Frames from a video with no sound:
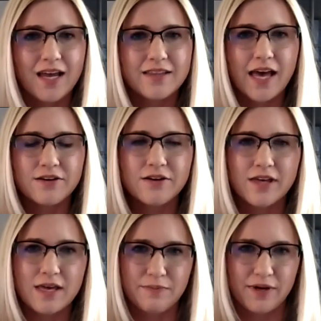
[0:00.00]
and that
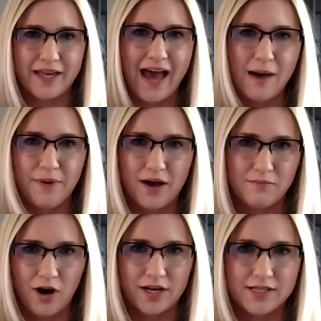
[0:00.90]
could keep a cap
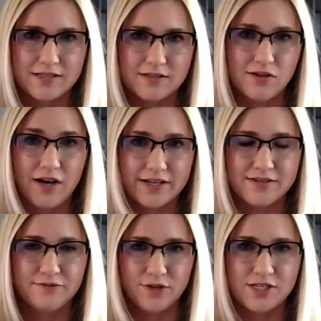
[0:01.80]
on markets as long
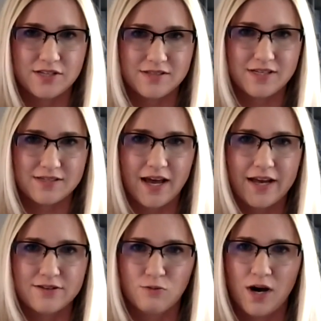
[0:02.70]
as inflation stays
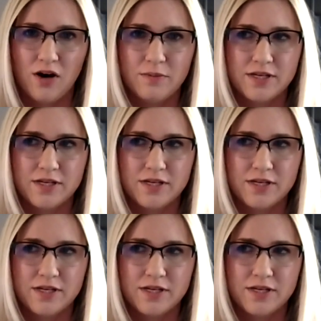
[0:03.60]
high as well,